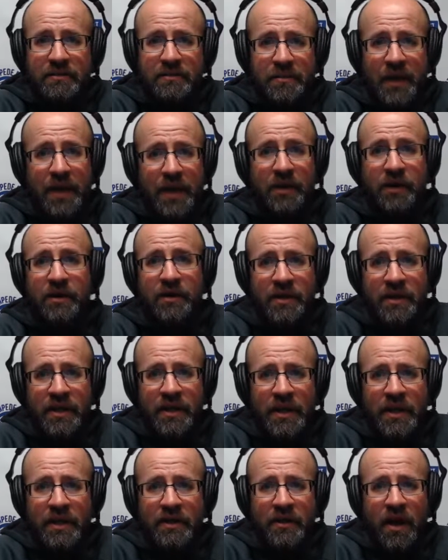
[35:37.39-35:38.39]
better
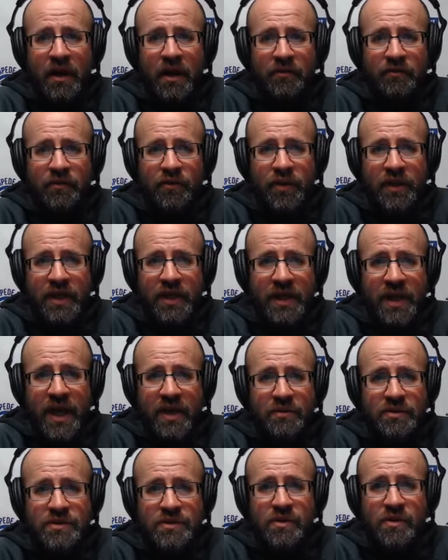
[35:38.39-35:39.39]
for the
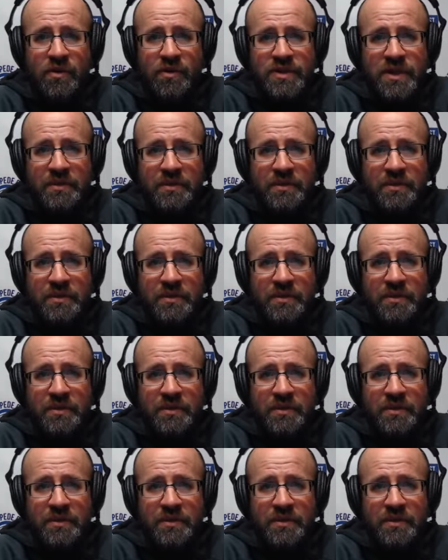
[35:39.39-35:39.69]
Indianapolis Colts.